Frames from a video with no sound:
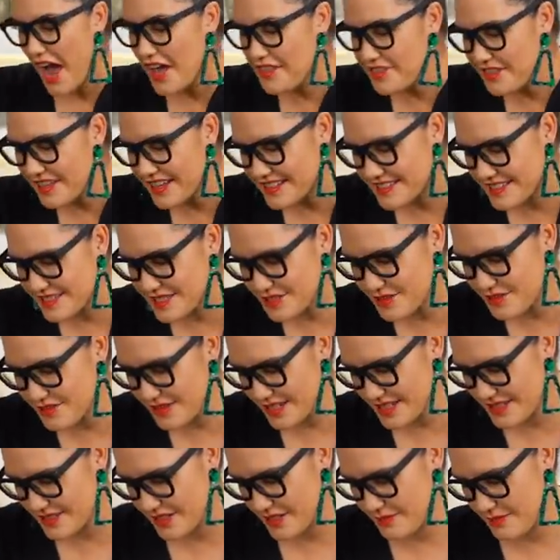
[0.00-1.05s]
I think it's still,
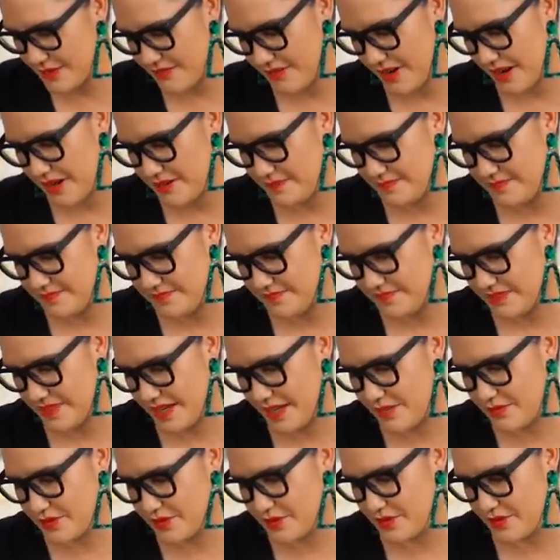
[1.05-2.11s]
it's gonna be fine.
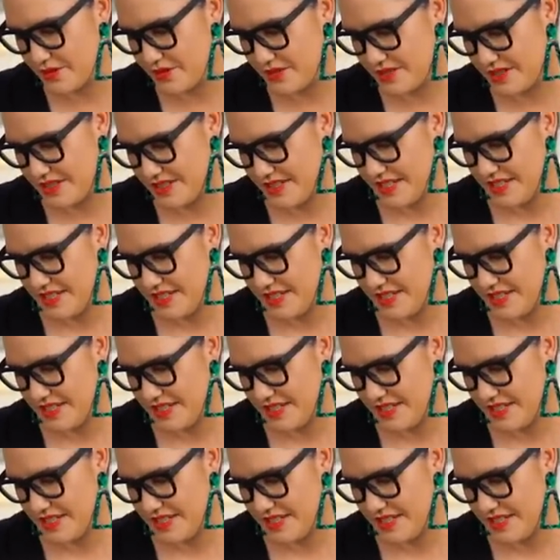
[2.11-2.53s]
It will cook